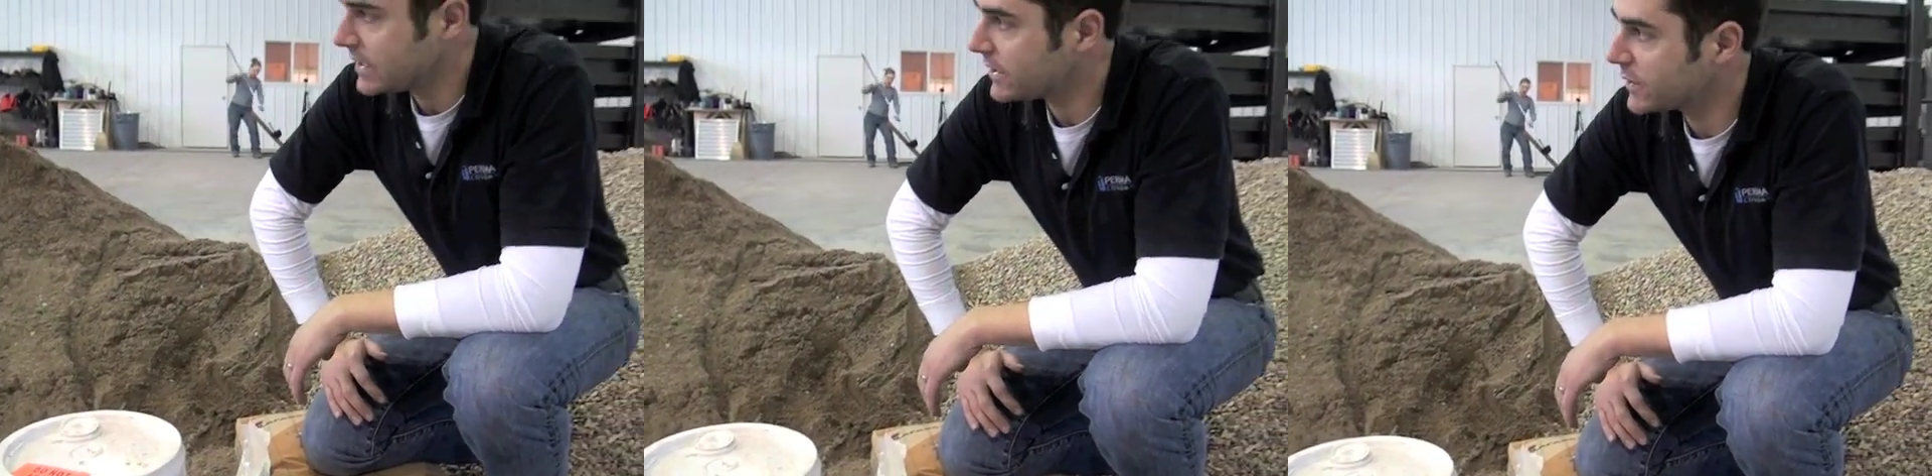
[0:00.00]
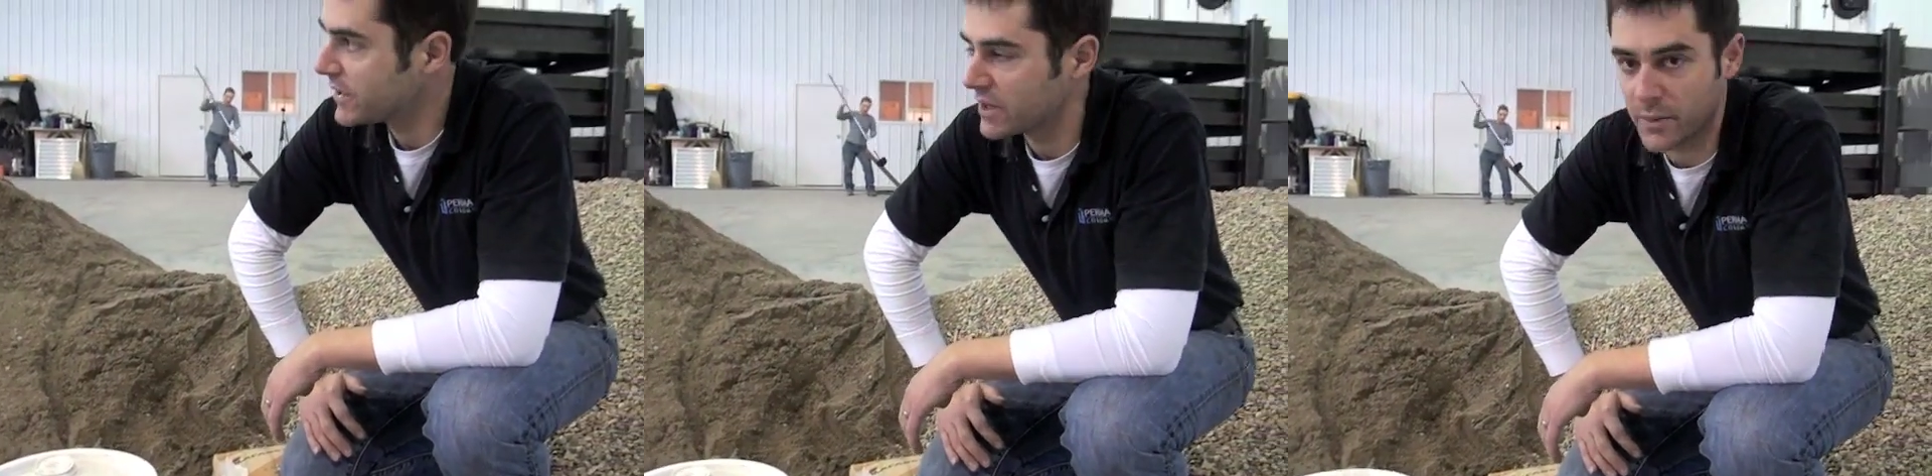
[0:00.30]

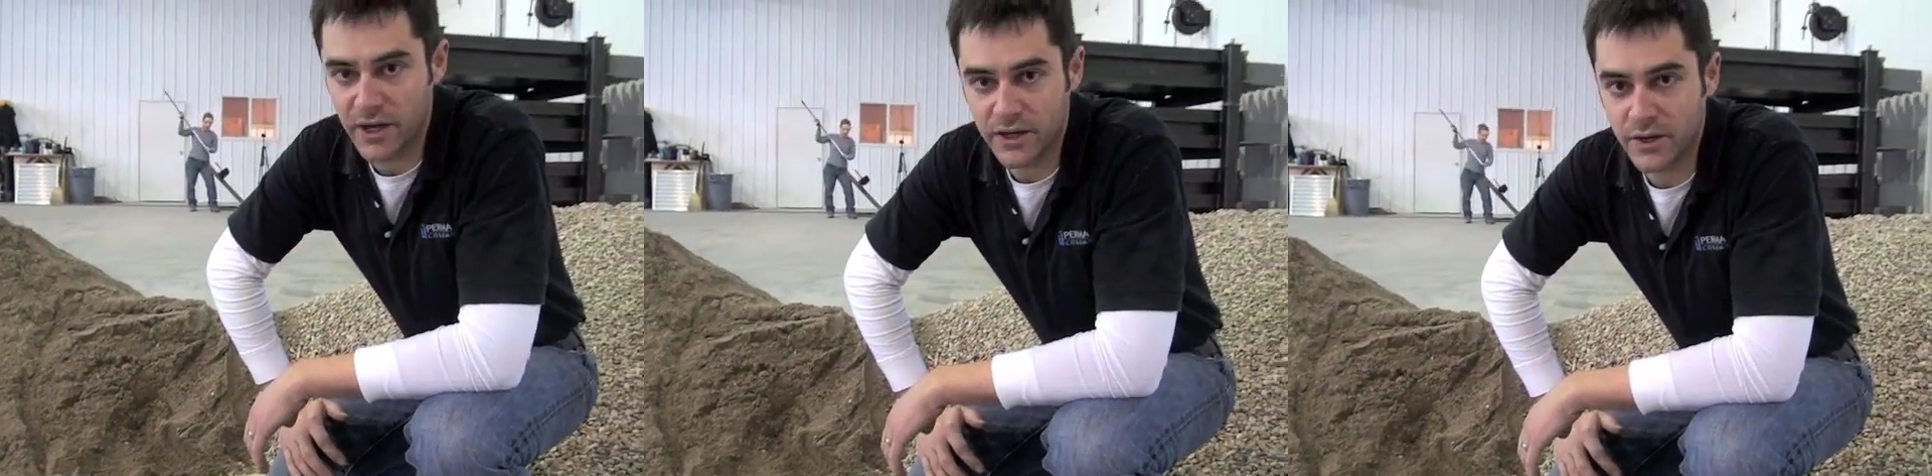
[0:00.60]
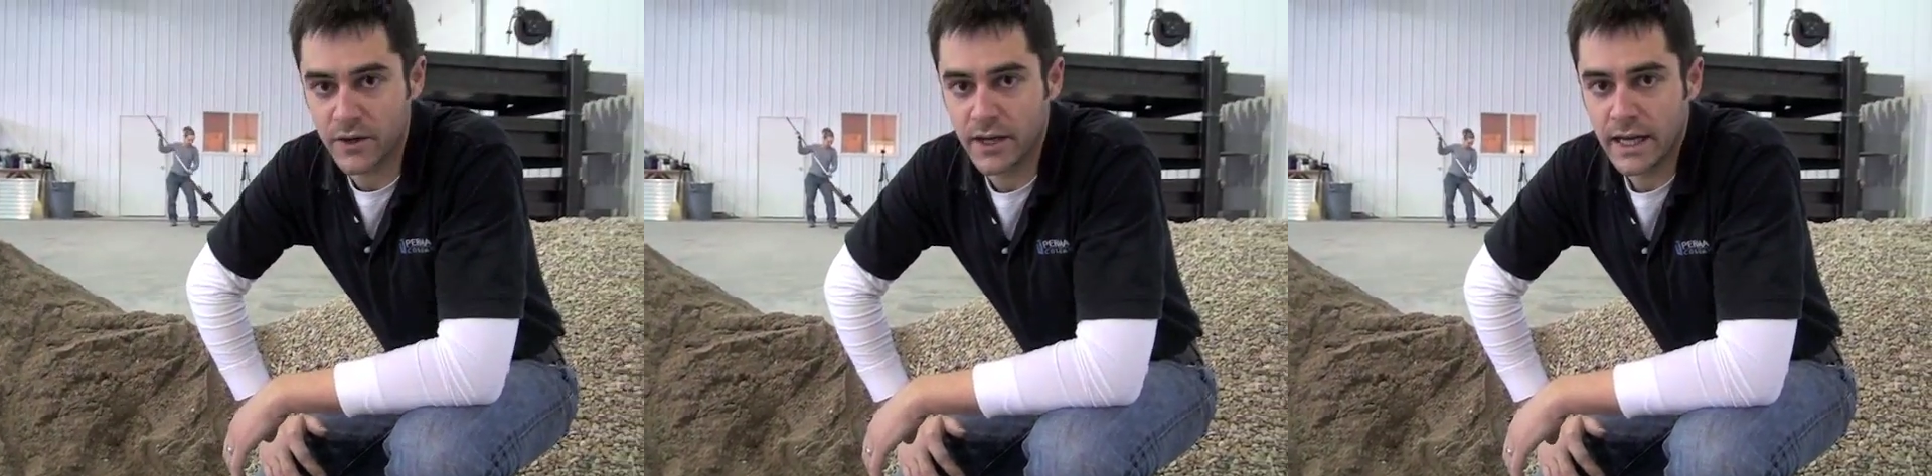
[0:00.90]
Another thing that we
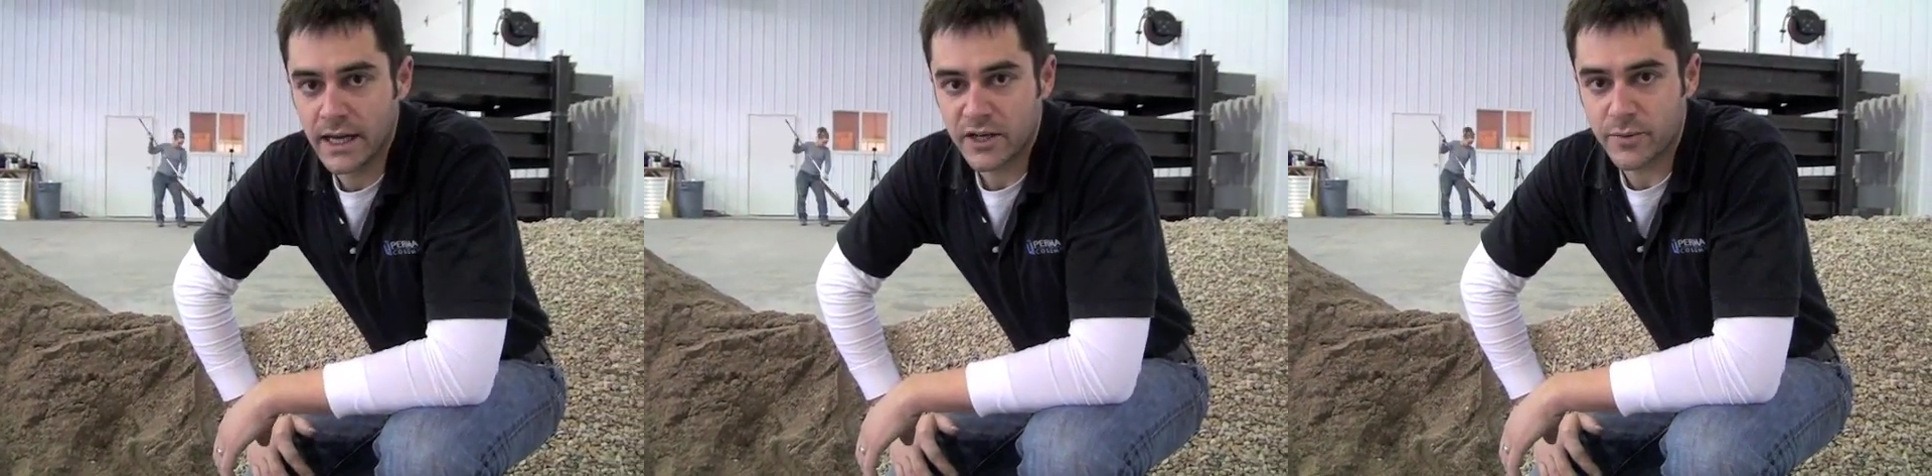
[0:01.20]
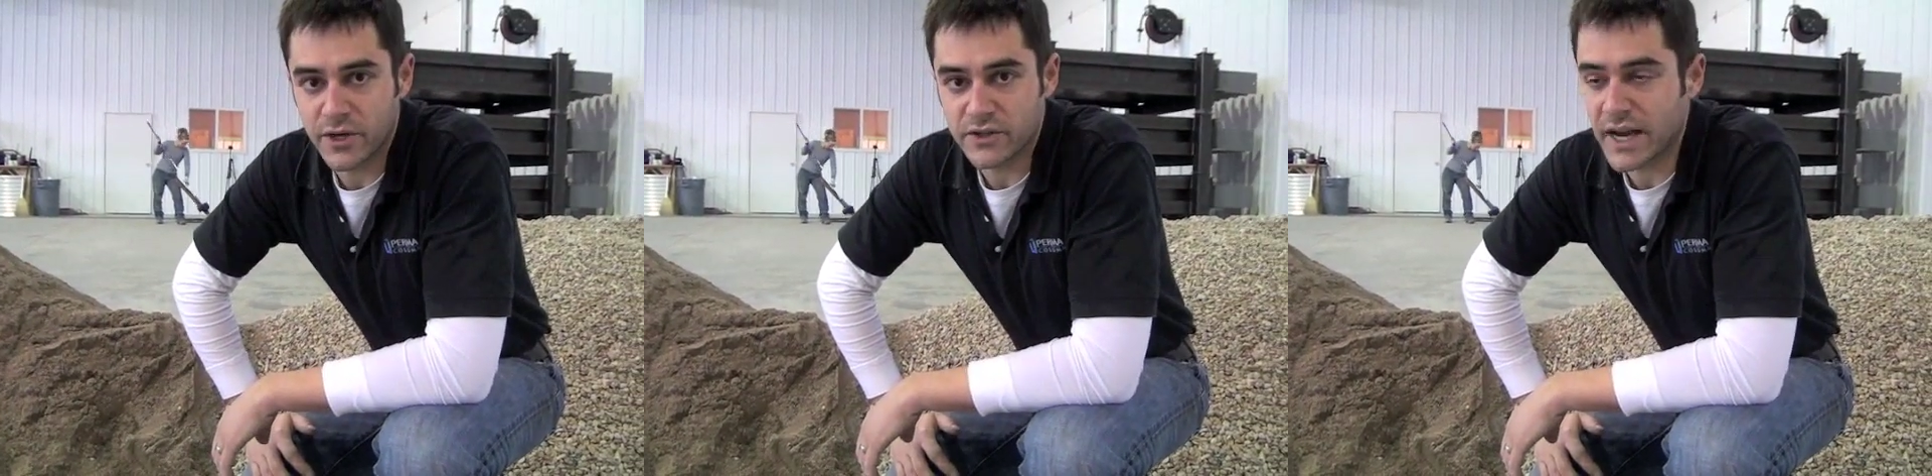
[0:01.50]
do to
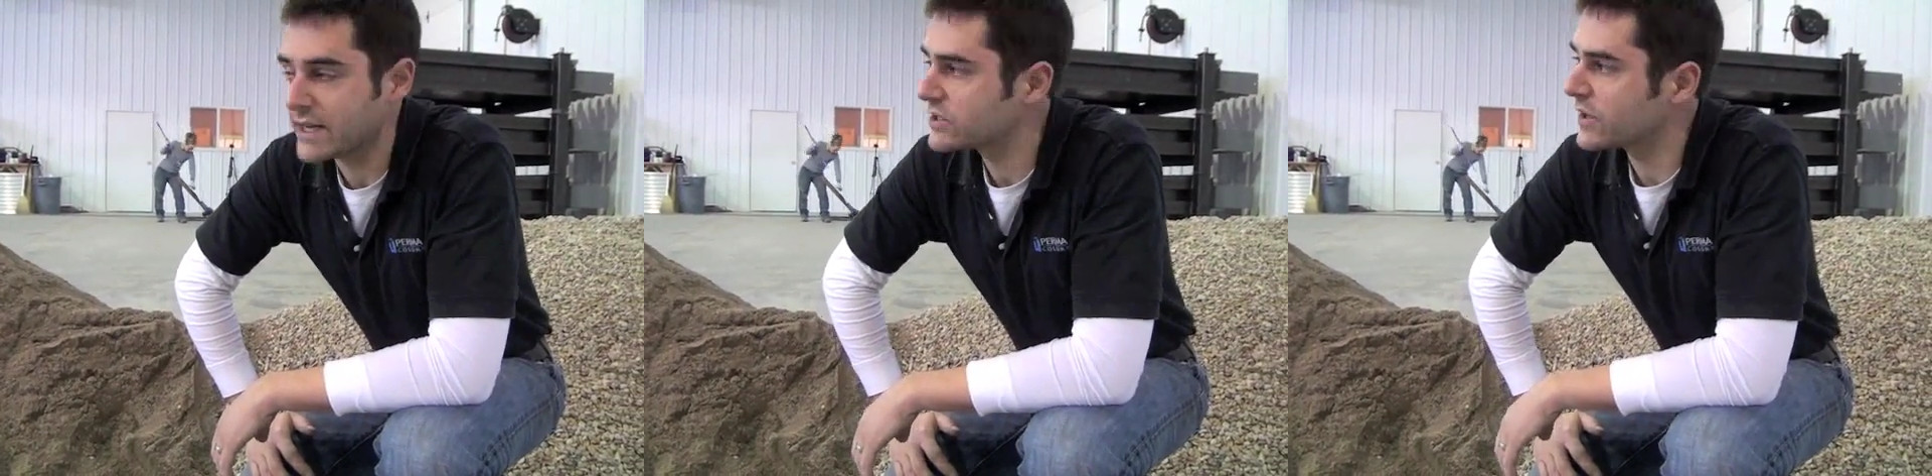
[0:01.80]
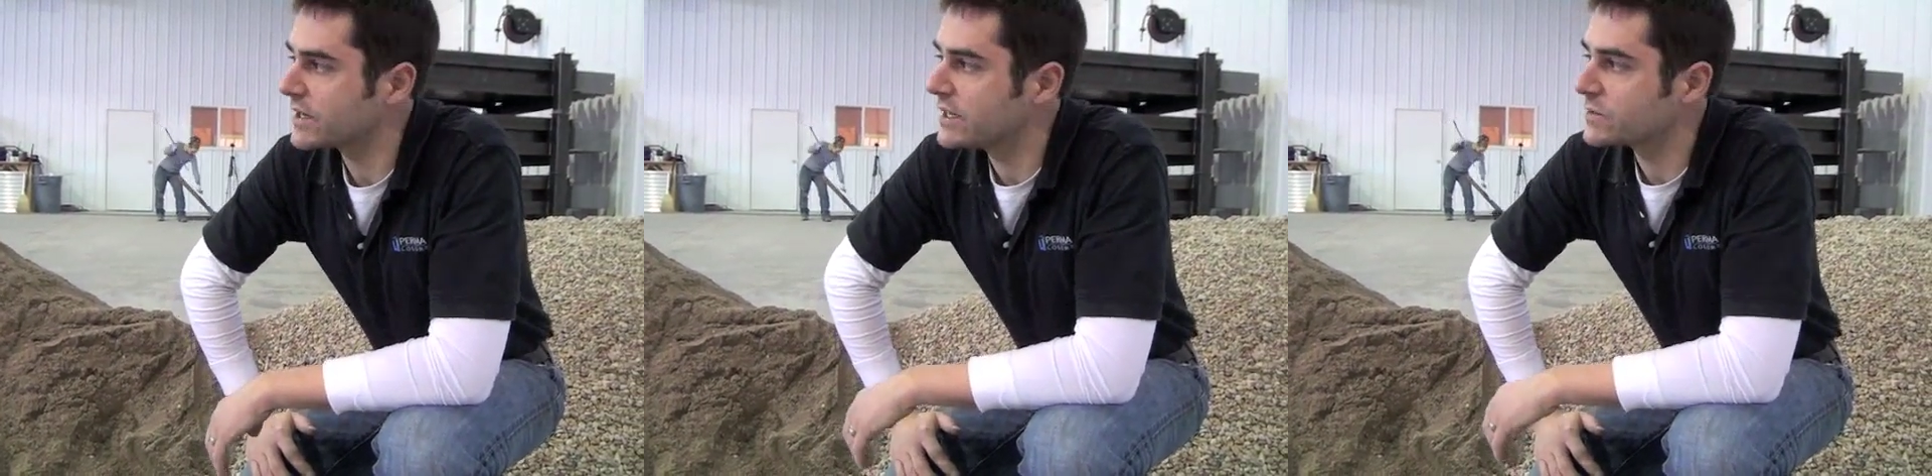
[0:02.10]
produce high
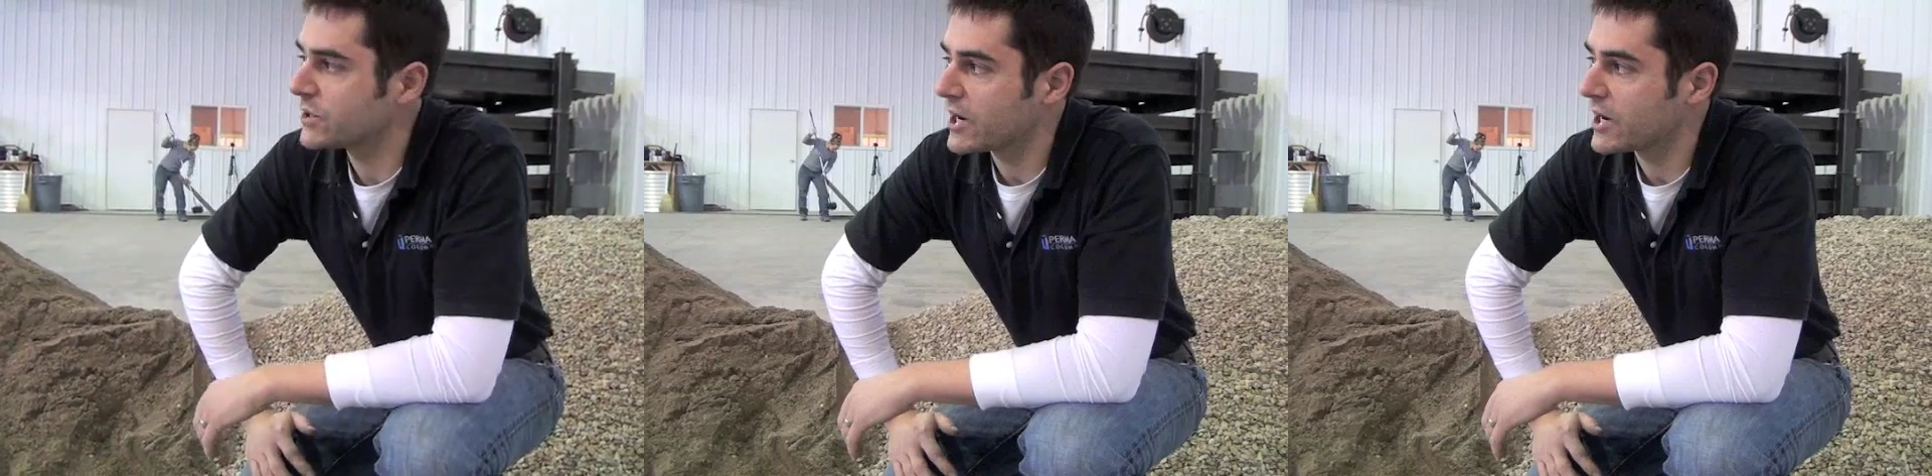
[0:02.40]
strength is we